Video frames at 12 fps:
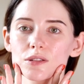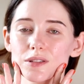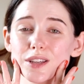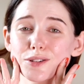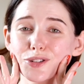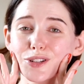
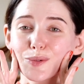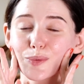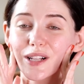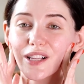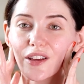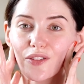They usually
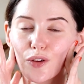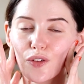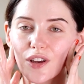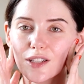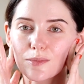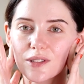will give you a
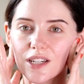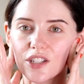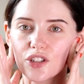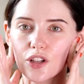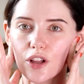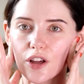face
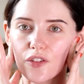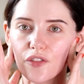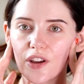massage in a lot of